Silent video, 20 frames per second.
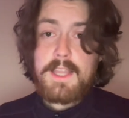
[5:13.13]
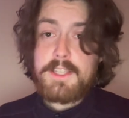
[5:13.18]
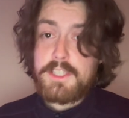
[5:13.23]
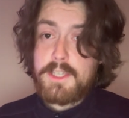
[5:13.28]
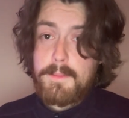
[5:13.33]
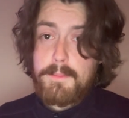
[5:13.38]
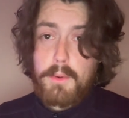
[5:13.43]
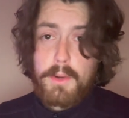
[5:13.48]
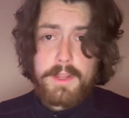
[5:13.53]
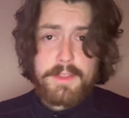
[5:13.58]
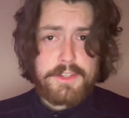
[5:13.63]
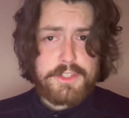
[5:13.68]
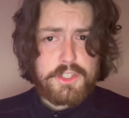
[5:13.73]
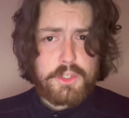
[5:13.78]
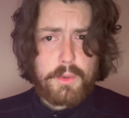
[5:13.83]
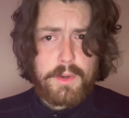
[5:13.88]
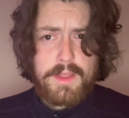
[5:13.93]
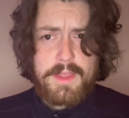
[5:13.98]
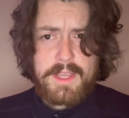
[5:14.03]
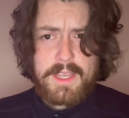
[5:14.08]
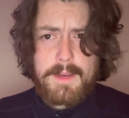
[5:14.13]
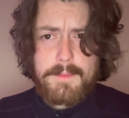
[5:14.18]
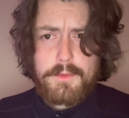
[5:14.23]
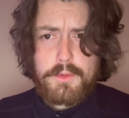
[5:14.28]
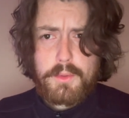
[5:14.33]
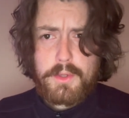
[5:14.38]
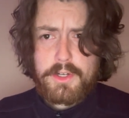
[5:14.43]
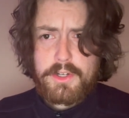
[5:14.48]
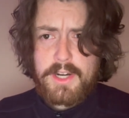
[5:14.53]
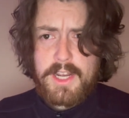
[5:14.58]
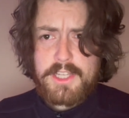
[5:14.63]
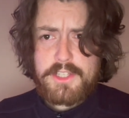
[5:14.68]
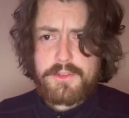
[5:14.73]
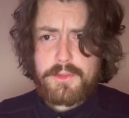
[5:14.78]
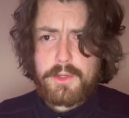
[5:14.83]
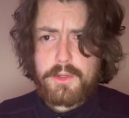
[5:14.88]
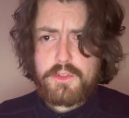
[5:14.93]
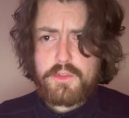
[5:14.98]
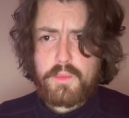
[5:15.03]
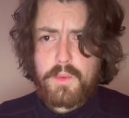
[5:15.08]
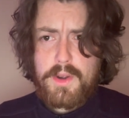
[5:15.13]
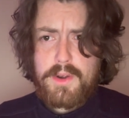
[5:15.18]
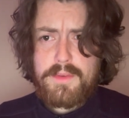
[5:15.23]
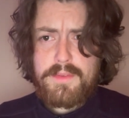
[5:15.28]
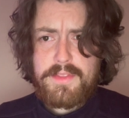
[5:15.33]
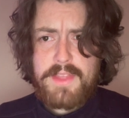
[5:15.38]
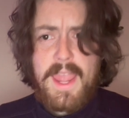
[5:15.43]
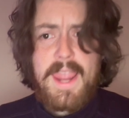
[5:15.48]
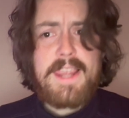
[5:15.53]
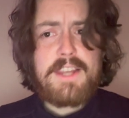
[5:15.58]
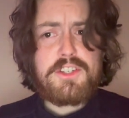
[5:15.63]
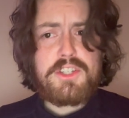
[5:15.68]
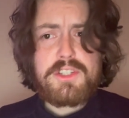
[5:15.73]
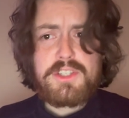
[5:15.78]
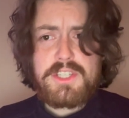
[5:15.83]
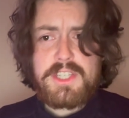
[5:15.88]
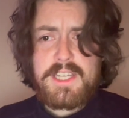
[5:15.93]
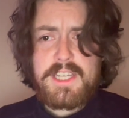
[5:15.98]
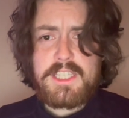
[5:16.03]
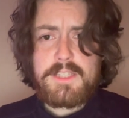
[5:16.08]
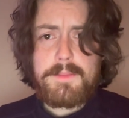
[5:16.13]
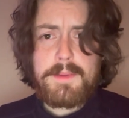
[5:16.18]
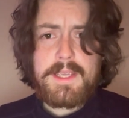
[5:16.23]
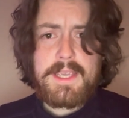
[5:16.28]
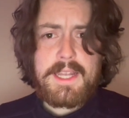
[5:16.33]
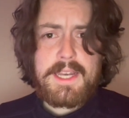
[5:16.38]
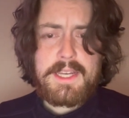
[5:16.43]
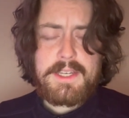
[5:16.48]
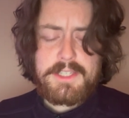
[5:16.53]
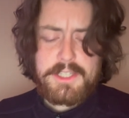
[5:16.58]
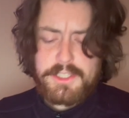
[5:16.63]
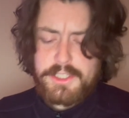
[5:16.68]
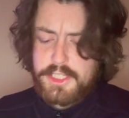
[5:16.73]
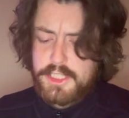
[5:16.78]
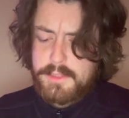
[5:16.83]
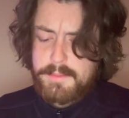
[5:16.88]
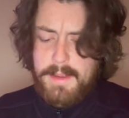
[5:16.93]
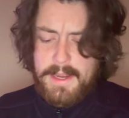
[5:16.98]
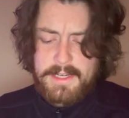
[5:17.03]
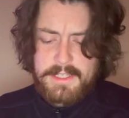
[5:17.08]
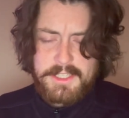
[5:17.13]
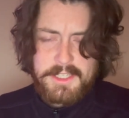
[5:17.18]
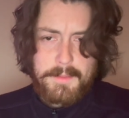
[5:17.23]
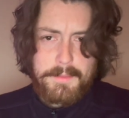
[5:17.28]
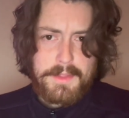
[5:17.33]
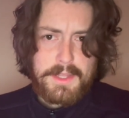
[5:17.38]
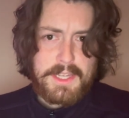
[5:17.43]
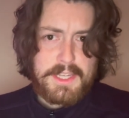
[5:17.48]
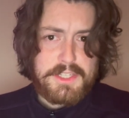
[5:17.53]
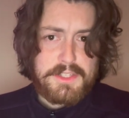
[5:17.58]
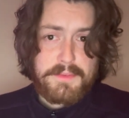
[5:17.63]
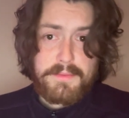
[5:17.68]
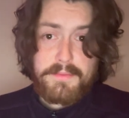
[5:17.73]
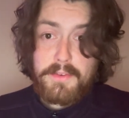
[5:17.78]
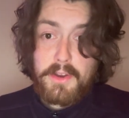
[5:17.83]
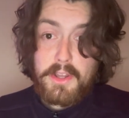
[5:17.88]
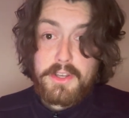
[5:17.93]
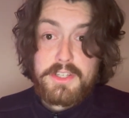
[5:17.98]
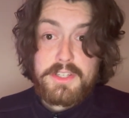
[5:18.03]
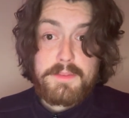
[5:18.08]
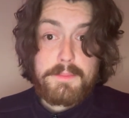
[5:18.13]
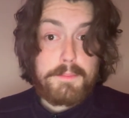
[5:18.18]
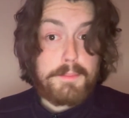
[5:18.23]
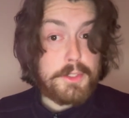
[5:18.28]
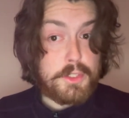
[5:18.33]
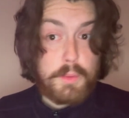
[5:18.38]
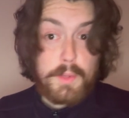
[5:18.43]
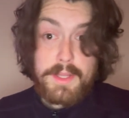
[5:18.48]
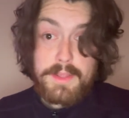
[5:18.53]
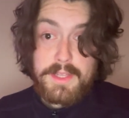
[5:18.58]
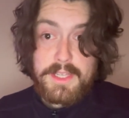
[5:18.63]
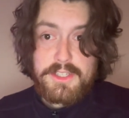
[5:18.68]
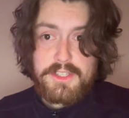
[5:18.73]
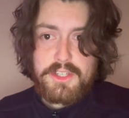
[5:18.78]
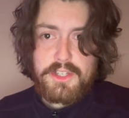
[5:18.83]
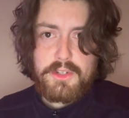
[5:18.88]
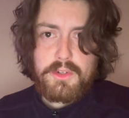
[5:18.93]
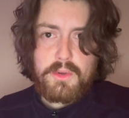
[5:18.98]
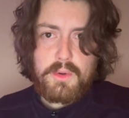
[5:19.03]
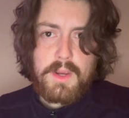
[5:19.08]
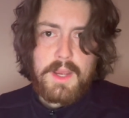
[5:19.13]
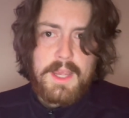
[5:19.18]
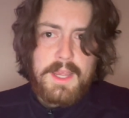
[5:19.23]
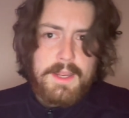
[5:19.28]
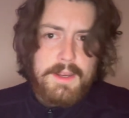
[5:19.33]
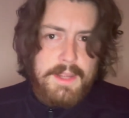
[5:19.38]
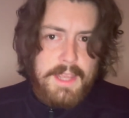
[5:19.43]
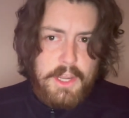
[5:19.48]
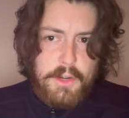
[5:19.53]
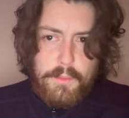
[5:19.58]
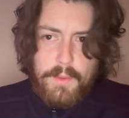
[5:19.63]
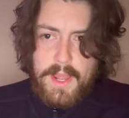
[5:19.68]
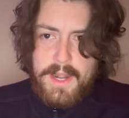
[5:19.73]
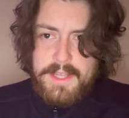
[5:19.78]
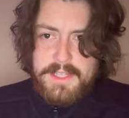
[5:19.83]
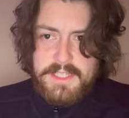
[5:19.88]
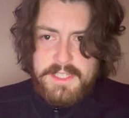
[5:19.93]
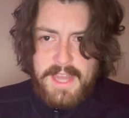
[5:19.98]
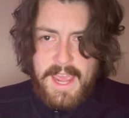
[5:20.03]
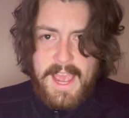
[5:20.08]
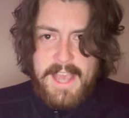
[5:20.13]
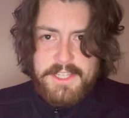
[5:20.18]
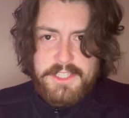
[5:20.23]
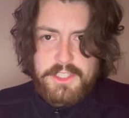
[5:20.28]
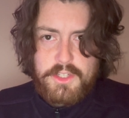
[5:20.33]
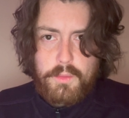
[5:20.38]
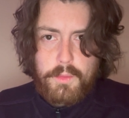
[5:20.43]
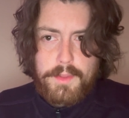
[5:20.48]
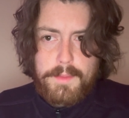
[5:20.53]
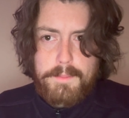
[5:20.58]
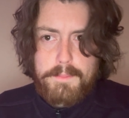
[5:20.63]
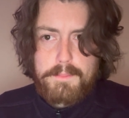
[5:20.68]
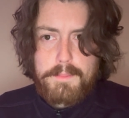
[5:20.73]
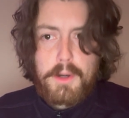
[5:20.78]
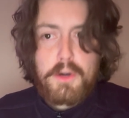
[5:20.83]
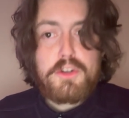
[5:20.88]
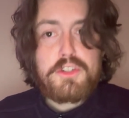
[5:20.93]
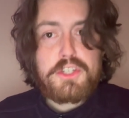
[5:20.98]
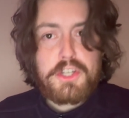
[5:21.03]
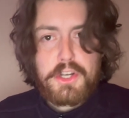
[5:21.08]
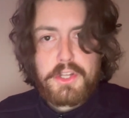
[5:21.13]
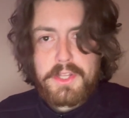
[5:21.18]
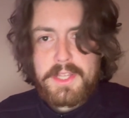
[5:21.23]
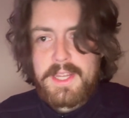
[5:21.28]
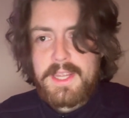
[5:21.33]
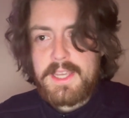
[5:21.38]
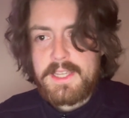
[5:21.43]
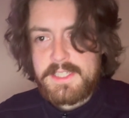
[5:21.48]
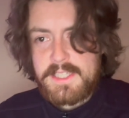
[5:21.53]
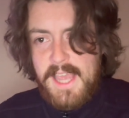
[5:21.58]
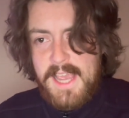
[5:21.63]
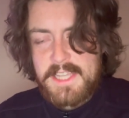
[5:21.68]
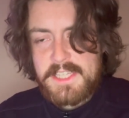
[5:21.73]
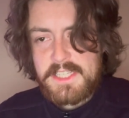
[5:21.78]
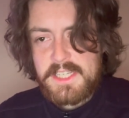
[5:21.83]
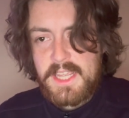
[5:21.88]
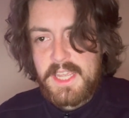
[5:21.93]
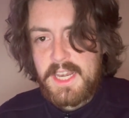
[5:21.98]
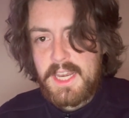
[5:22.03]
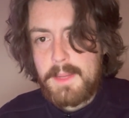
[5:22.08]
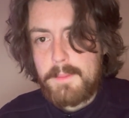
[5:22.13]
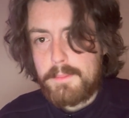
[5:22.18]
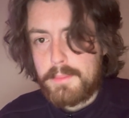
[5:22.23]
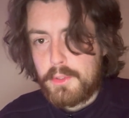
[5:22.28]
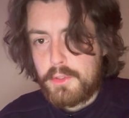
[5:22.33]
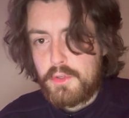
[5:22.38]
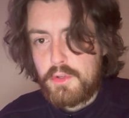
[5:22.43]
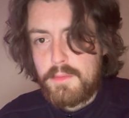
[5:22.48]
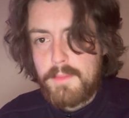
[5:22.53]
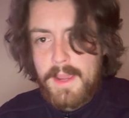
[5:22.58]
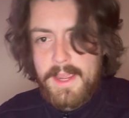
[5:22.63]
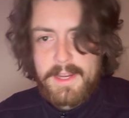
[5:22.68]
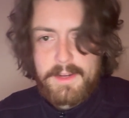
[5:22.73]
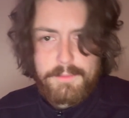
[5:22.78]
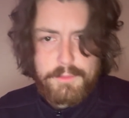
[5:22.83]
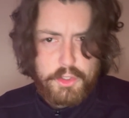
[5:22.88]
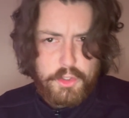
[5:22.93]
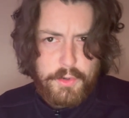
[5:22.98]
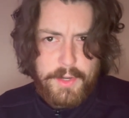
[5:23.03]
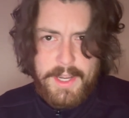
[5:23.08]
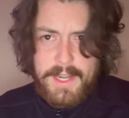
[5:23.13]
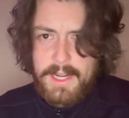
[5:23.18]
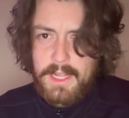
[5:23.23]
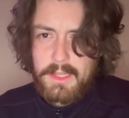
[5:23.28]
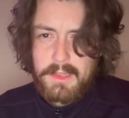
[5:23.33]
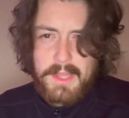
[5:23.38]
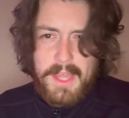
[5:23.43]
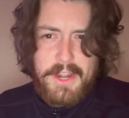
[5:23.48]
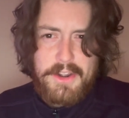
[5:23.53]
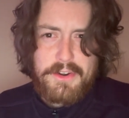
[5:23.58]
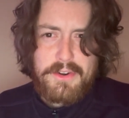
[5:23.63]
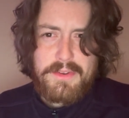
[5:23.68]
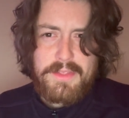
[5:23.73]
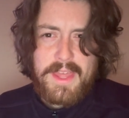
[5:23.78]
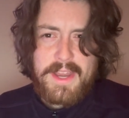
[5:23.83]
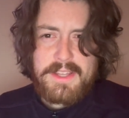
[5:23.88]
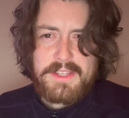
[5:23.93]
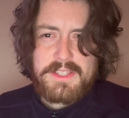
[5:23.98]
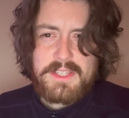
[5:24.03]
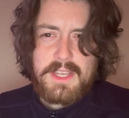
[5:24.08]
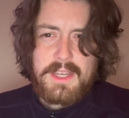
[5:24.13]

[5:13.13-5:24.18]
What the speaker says: At some point in the story, they come to a crossroads where the agency is beginning to suspect something is afoot between these two, and Red is tasked with personally assassinating Blue by creating a letter that is